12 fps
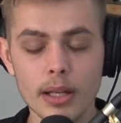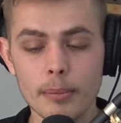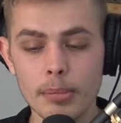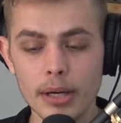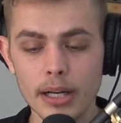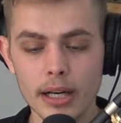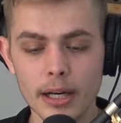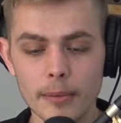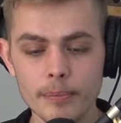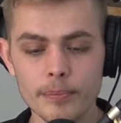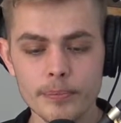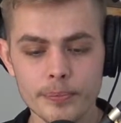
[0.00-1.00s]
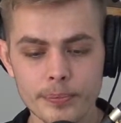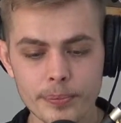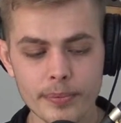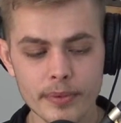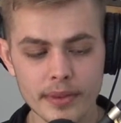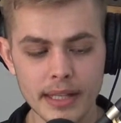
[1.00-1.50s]
But um,
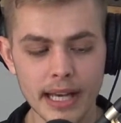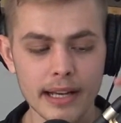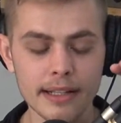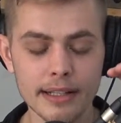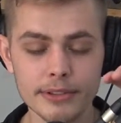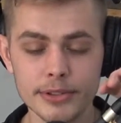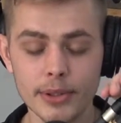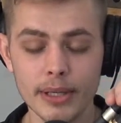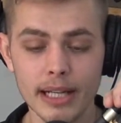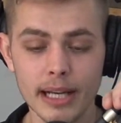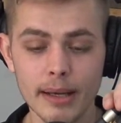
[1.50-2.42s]
yeah. So I got,